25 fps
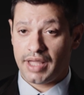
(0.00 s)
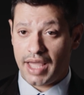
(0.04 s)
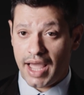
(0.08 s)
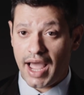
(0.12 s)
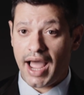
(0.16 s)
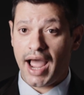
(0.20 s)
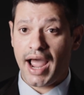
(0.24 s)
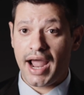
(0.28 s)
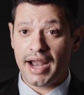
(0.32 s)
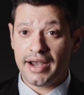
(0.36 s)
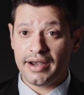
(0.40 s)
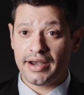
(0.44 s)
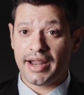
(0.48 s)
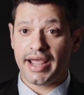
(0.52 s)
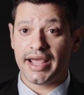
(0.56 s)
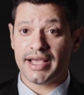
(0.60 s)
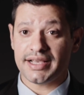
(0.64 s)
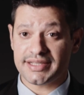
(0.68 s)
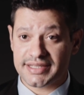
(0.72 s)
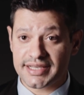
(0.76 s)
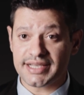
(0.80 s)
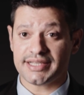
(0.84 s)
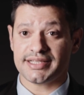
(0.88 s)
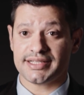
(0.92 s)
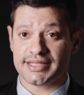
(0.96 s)
and
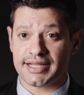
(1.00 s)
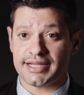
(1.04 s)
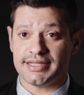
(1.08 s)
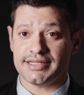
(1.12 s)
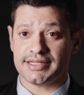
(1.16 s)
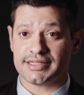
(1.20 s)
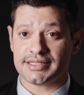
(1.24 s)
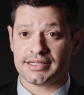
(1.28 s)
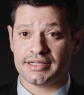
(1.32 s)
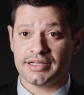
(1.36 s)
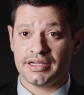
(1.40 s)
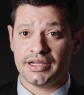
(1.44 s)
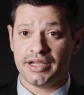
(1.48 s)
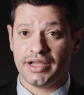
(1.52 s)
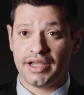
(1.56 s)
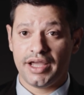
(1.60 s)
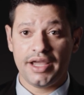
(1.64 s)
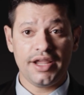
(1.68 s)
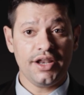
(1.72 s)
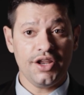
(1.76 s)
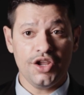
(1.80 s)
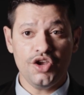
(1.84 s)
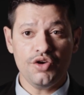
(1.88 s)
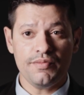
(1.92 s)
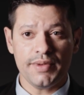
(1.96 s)
existent
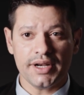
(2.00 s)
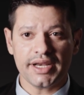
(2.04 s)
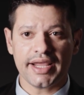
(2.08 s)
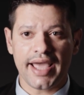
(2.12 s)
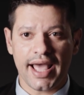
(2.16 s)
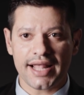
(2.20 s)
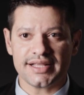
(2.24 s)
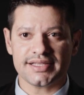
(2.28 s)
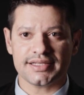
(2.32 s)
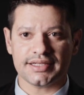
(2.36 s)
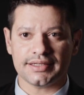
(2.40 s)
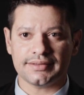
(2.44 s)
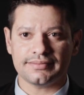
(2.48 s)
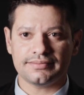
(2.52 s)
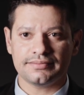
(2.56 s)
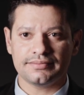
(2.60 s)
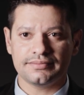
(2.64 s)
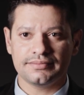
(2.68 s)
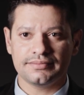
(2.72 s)
in human cancer.